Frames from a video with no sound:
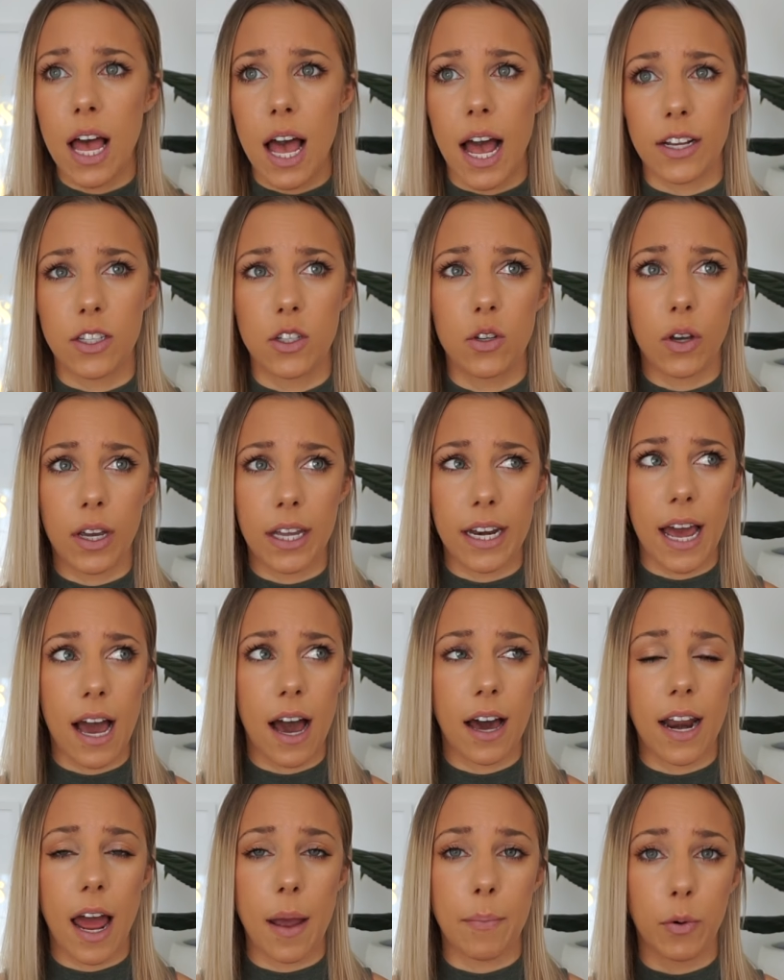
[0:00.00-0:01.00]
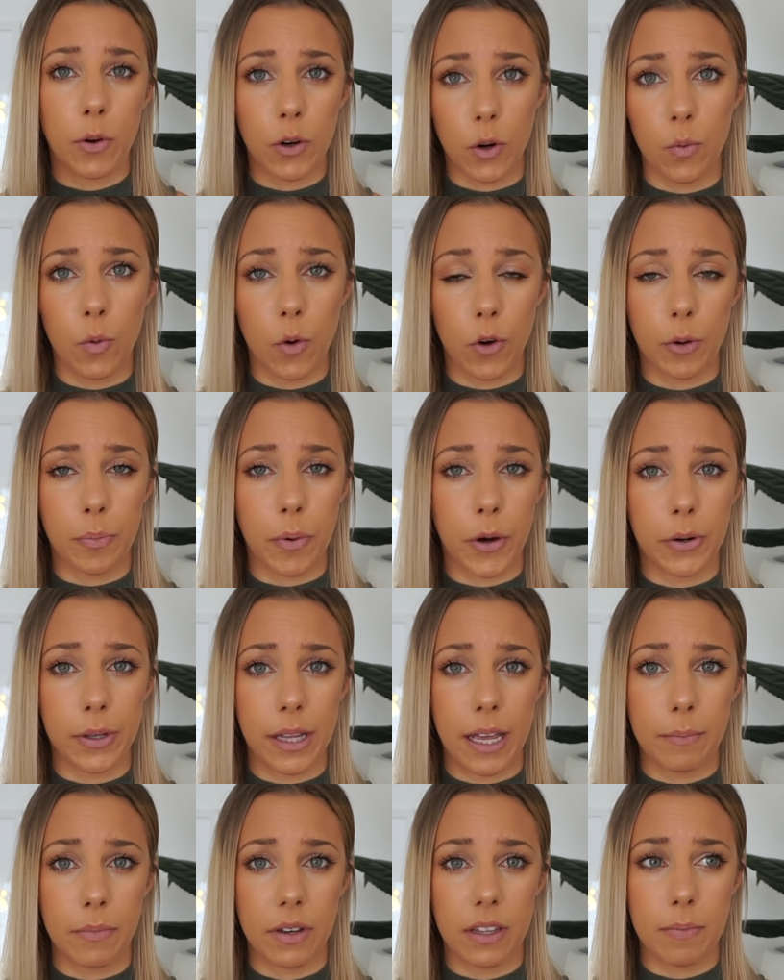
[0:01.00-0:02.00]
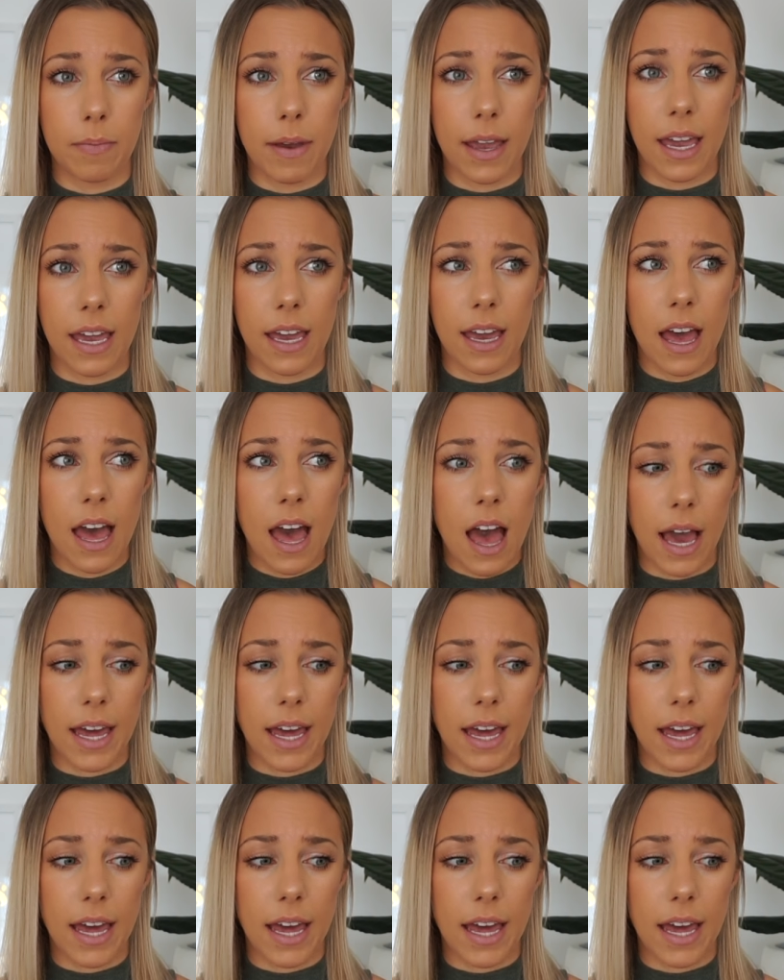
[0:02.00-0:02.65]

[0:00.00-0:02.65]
I took it out, I brought a water bottle in with me,